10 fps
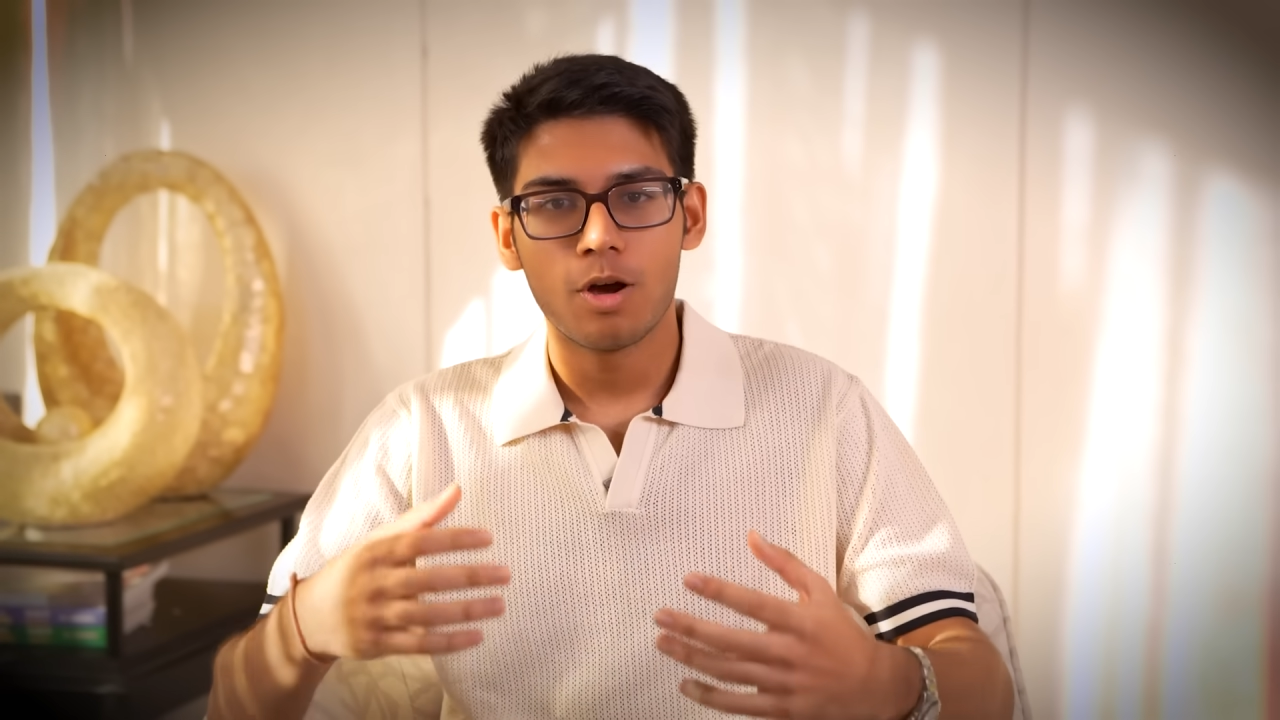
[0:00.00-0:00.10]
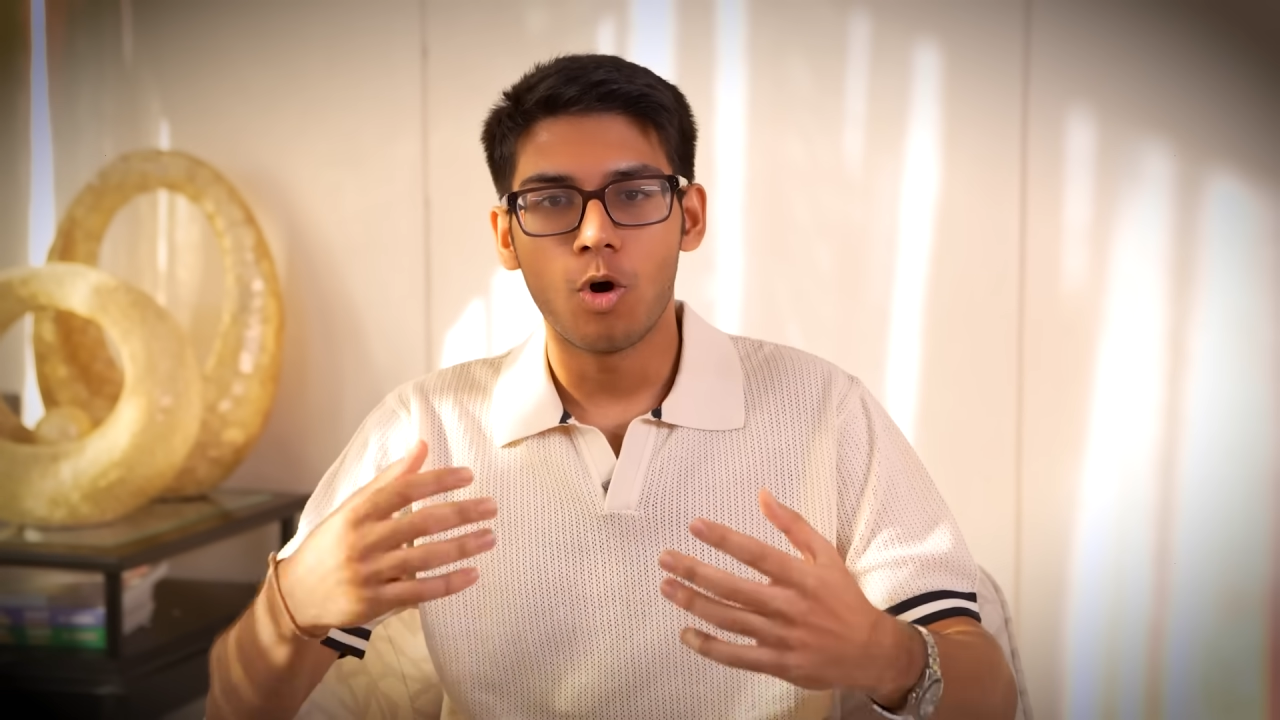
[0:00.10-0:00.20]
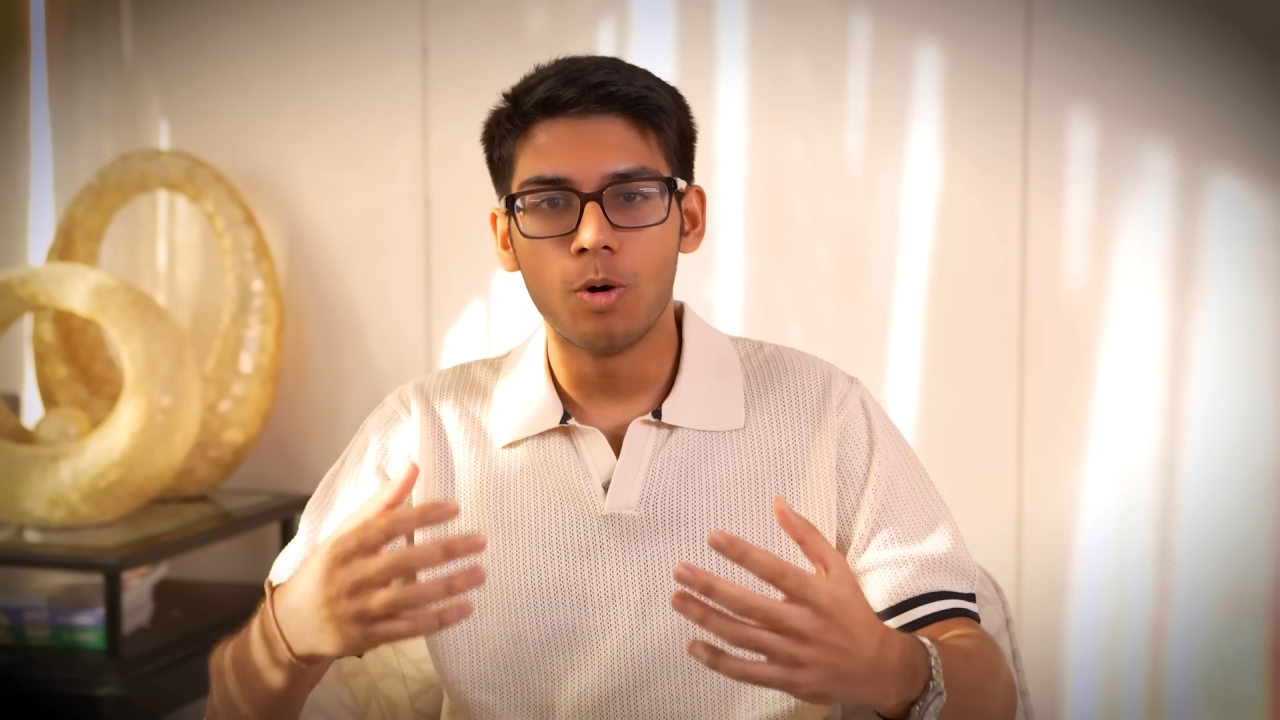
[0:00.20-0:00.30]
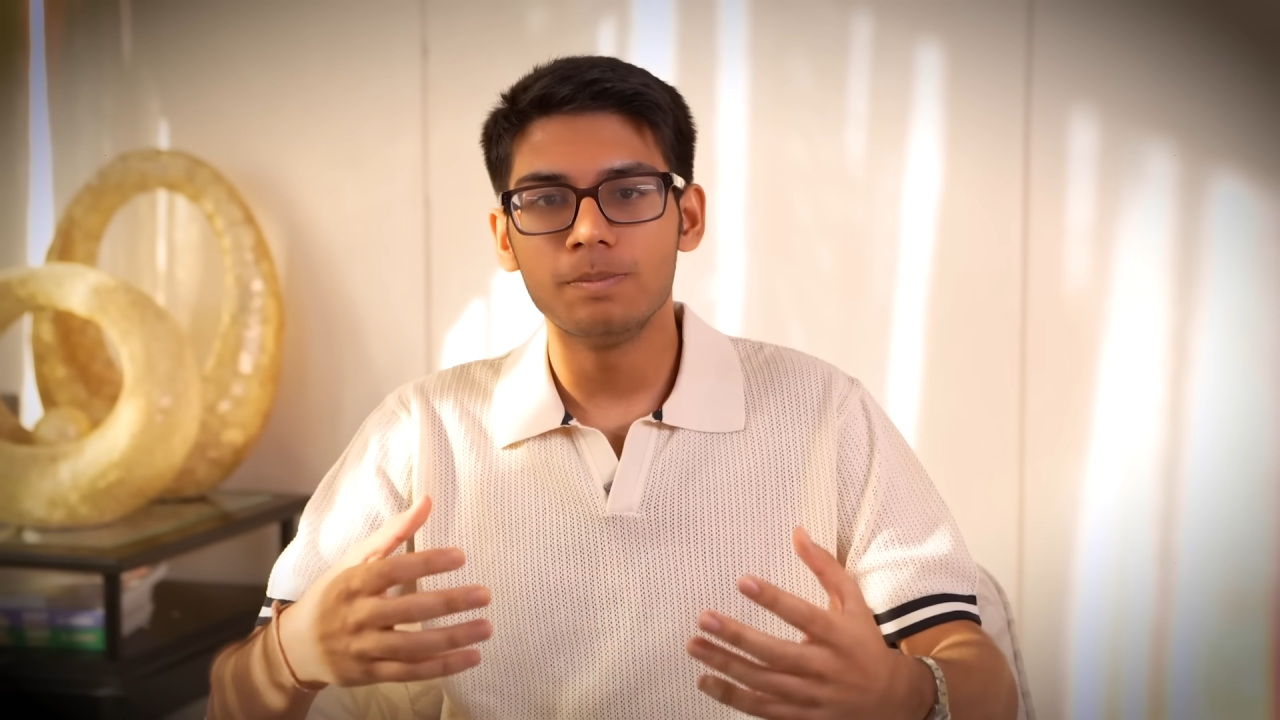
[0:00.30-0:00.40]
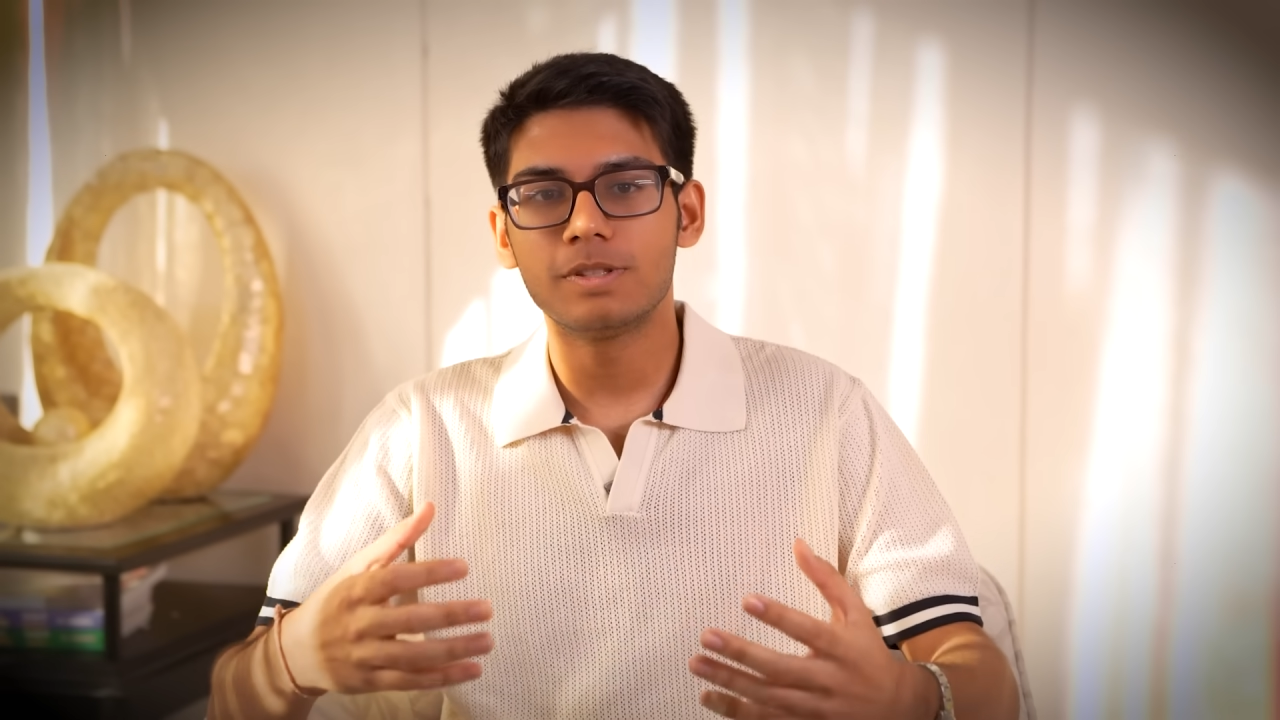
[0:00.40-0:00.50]

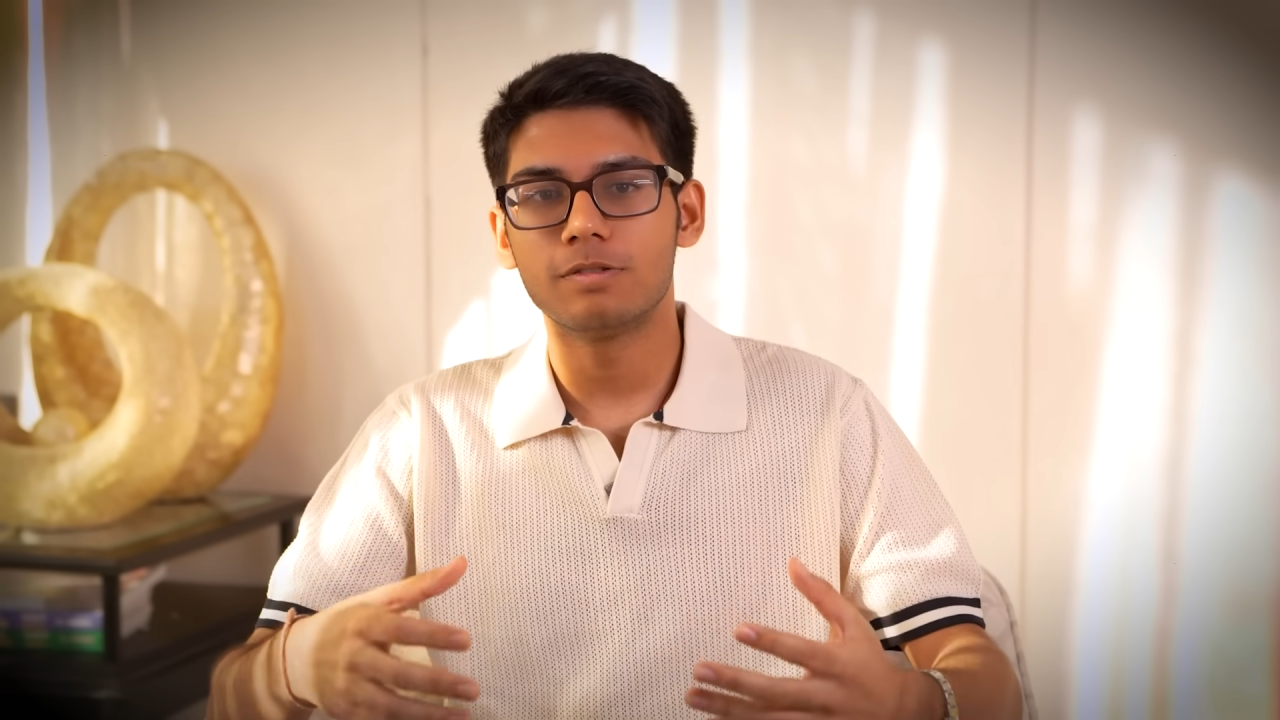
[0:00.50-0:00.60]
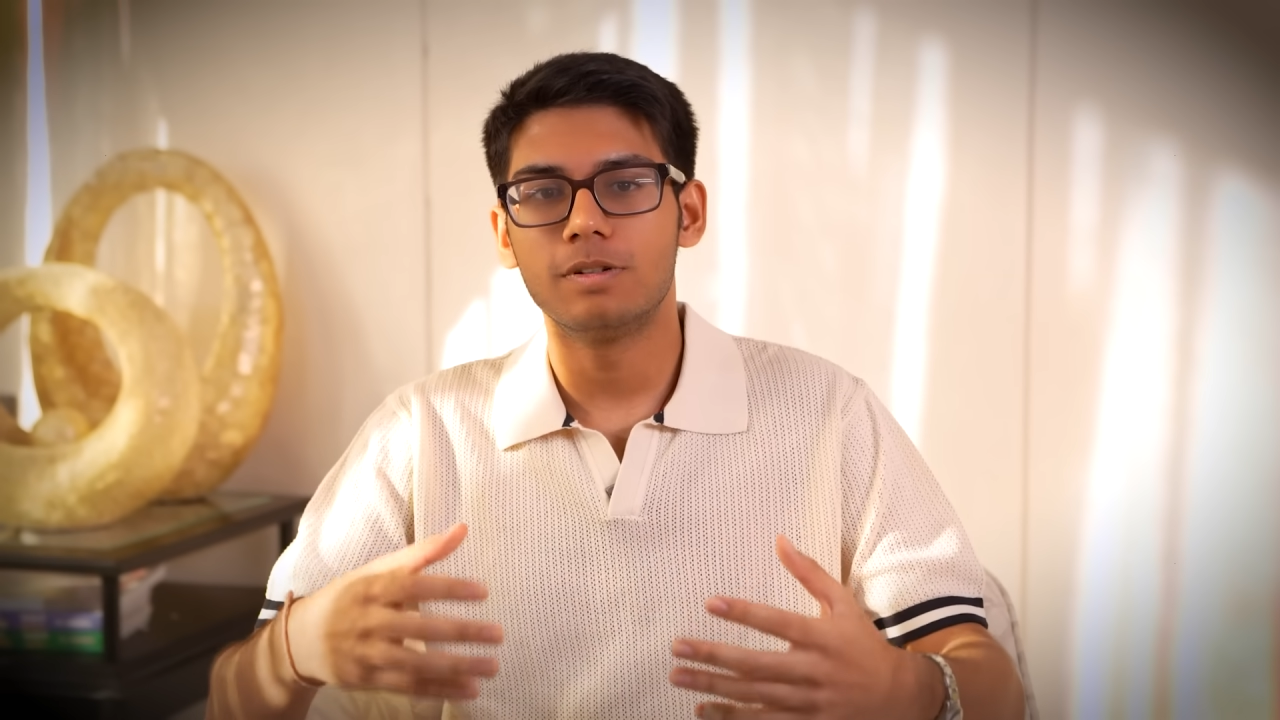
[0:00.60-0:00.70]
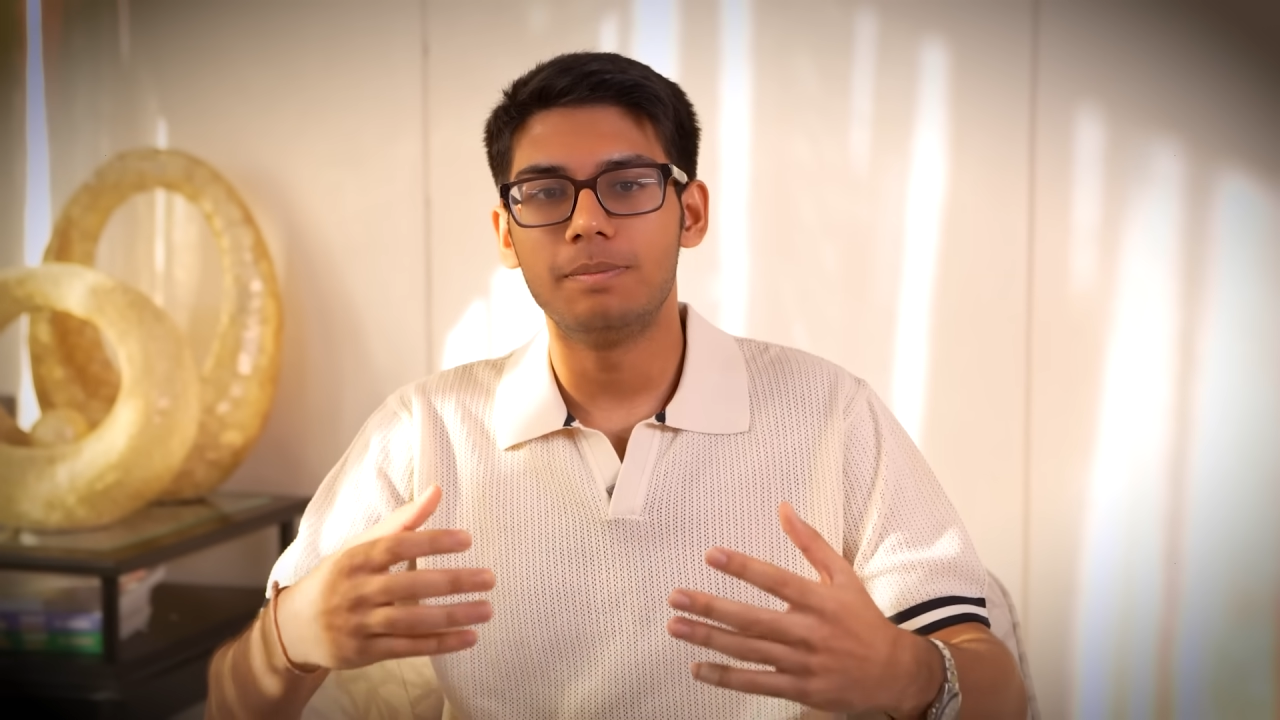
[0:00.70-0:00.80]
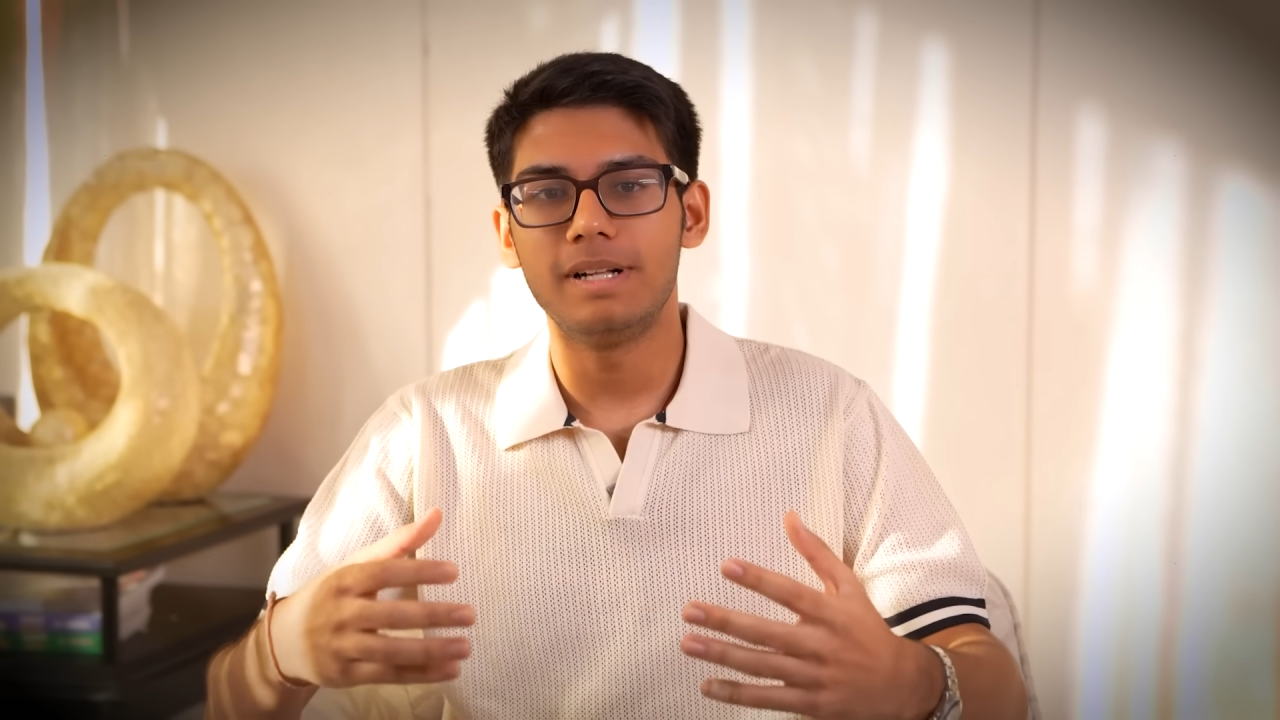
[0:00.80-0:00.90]
homes were